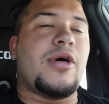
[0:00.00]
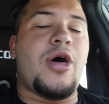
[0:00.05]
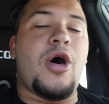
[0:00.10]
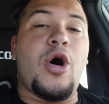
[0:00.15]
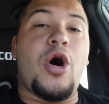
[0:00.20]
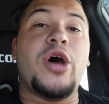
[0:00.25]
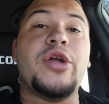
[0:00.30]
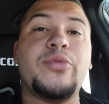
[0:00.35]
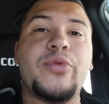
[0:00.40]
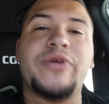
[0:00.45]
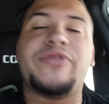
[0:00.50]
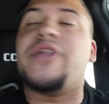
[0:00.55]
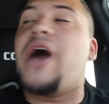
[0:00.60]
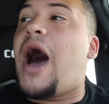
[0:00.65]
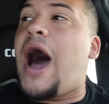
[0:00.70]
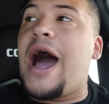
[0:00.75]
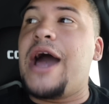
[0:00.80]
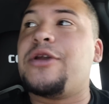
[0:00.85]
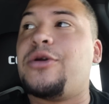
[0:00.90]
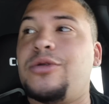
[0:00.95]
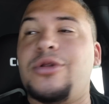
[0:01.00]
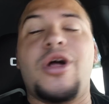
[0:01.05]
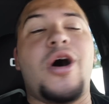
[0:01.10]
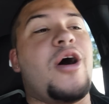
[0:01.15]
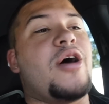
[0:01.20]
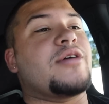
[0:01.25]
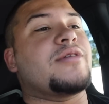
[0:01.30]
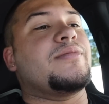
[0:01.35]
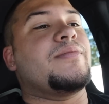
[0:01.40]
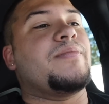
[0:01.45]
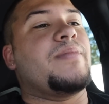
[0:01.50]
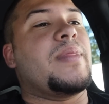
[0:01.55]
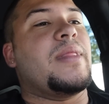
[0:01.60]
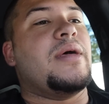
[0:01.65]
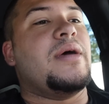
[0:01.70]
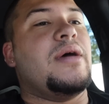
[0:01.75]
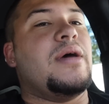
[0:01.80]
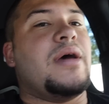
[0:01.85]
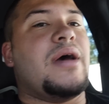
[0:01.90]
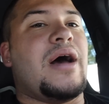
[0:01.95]
on with the idle log.
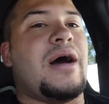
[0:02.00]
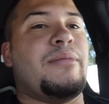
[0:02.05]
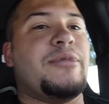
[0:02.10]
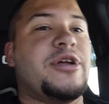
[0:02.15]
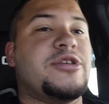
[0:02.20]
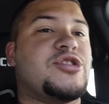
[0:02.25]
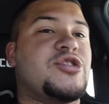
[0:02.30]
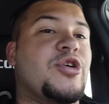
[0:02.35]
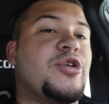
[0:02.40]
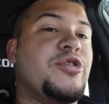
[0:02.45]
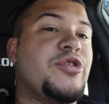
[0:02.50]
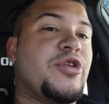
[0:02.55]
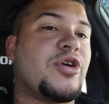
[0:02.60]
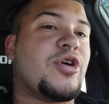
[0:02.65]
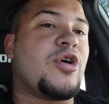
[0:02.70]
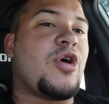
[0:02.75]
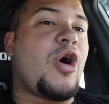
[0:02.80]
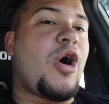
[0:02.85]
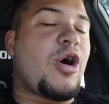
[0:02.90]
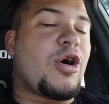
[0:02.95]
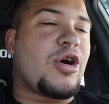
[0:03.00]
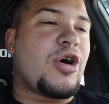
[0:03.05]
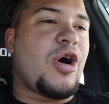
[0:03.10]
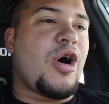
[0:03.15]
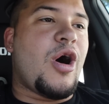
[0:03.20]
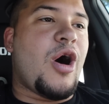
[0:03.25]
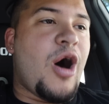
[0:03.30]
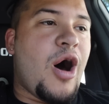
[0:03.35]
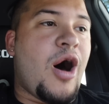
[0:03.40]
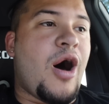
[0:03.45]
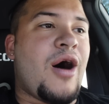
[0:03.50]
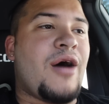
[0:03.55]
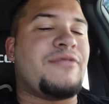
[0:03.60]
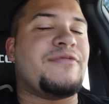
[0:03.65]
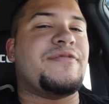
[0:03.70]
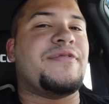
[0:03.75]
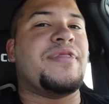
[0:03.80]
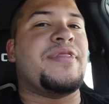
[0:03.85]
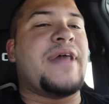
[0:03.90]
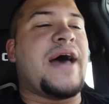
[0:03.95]
I'm gonna turn the car off,
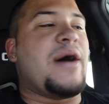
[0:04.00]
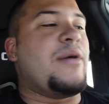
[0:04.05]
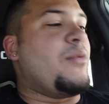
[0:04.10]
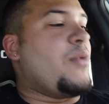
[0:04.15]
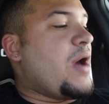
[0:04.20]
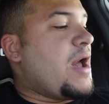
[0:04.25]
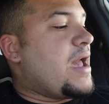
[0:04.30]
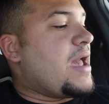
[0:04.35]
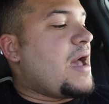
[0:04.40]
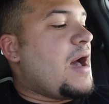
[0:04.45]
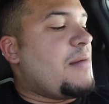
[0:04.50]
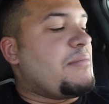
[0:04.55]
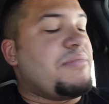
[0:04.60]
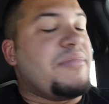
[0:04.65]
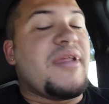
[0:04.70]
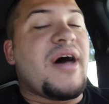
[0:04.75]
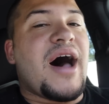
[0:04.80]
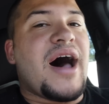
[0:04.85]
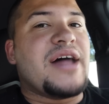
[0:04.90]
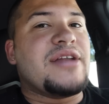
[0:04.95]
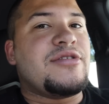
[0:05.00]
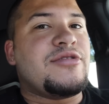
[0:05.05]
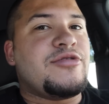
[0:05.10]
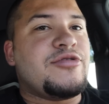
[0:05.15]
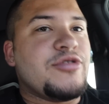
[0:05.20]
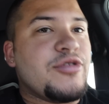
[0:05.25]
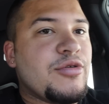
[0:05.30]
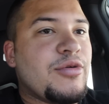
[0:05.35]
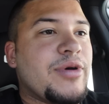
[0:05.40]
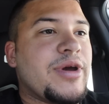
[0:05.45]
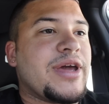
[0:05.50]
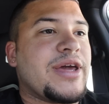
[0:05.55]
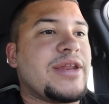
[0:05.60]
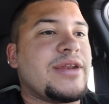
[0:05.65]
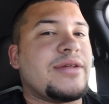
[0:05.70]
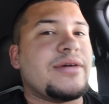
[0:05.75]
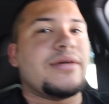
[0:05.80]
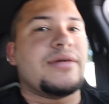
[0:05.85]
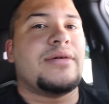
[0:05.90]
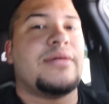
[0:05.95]
that way I'm not doing